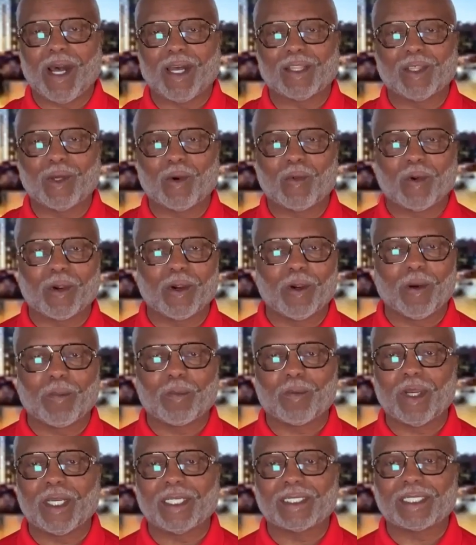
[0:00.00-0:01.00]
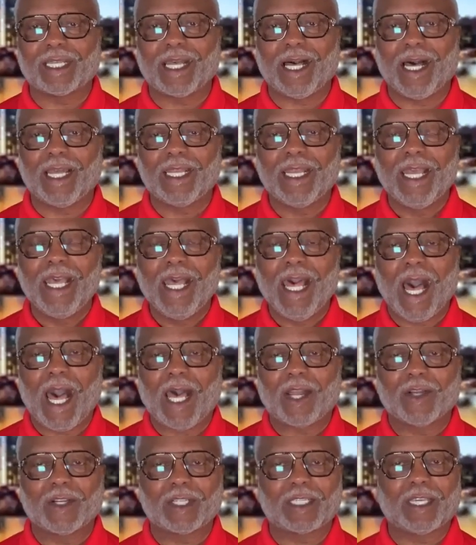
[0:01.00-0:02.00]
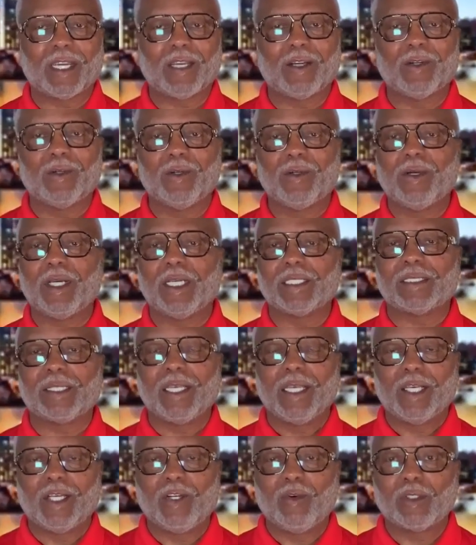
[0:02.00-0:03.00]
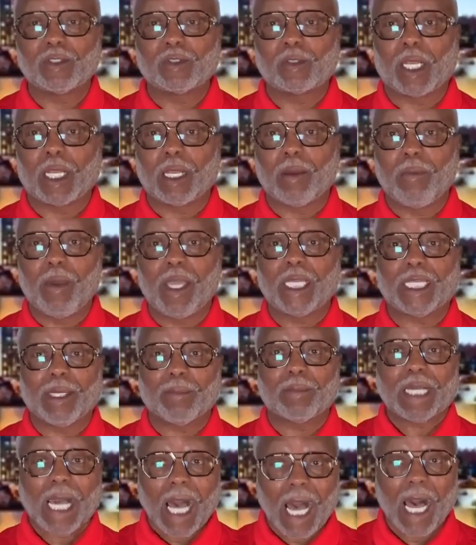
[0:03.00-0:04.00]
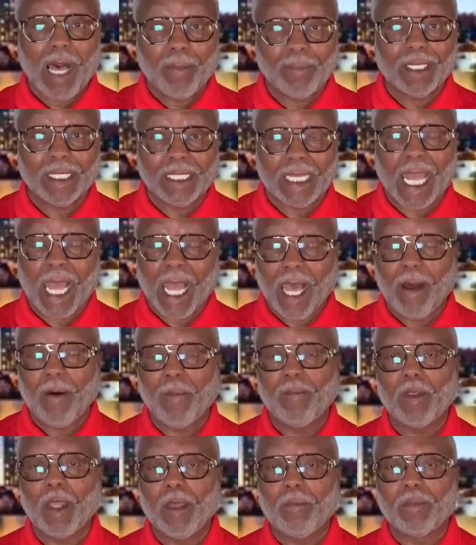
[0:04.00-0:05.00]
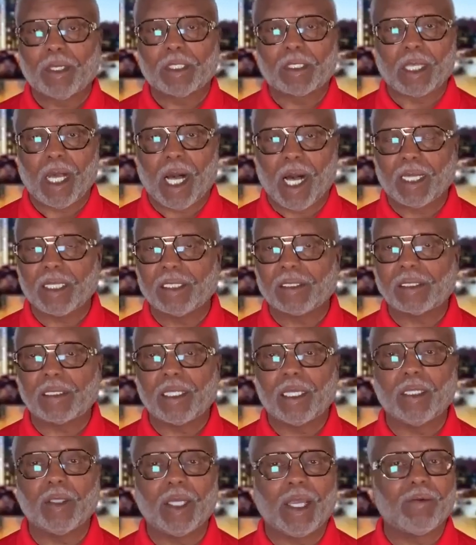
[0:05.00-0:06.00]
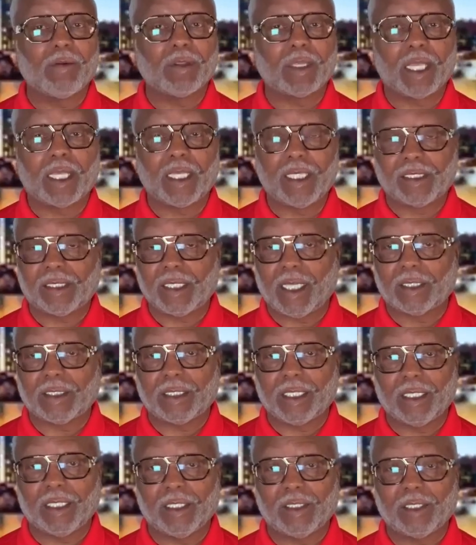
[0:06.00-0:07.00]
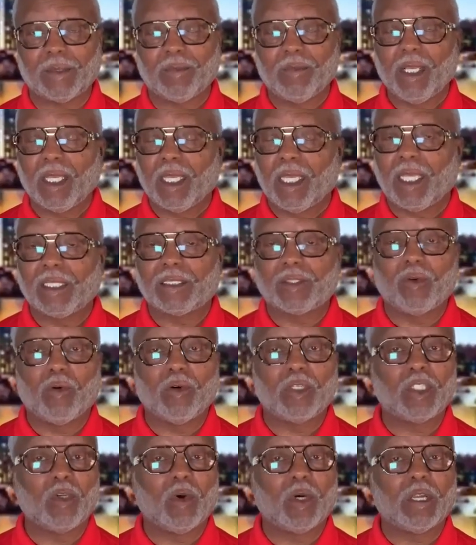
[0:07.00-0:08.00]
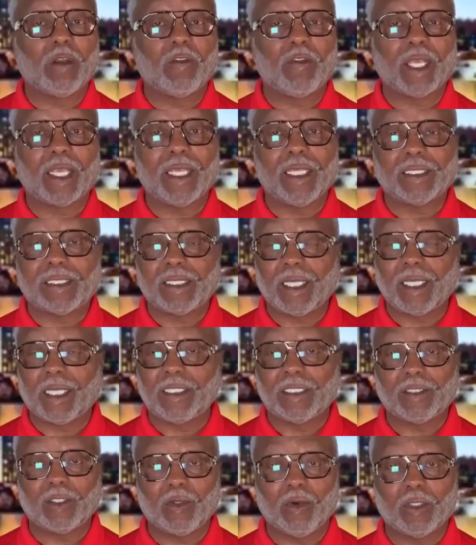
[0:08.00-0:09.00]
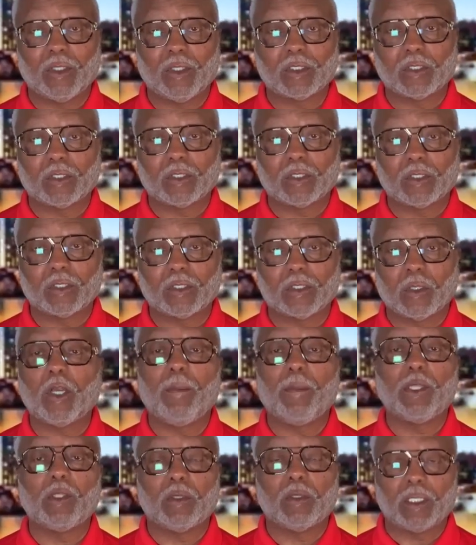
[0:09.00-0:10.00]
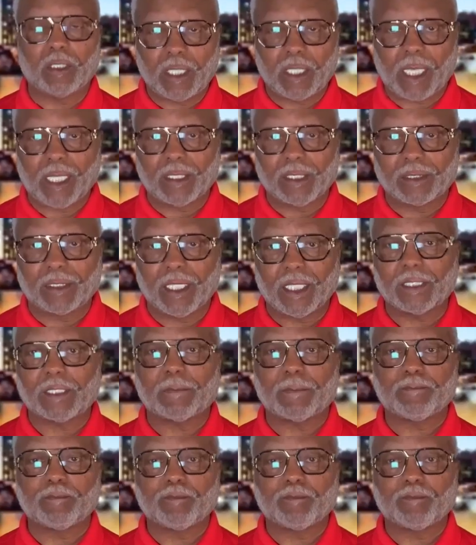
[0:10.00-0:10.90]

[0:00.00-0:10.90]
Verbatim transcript: around the world. Praise God. I don't care who is who is trying to make him common now, but God is still everything he says he is. He's still doing everything he says he's doing. So th- we're going to be doing today is this,